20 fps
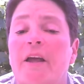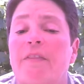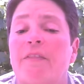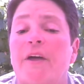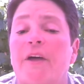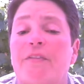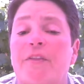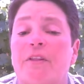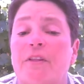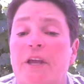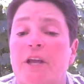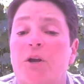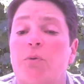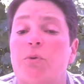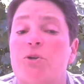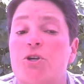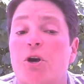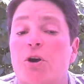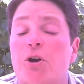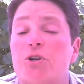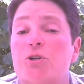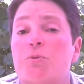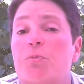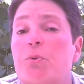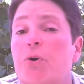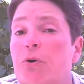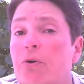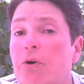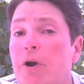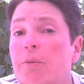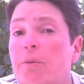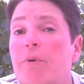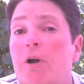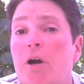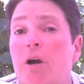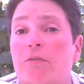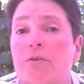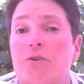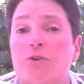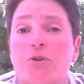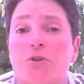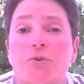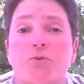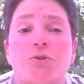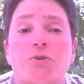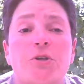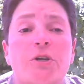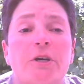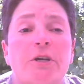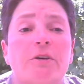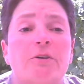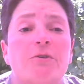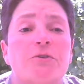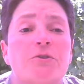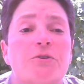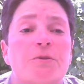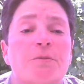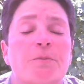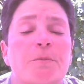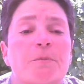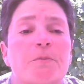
that the language arts program covers those skills.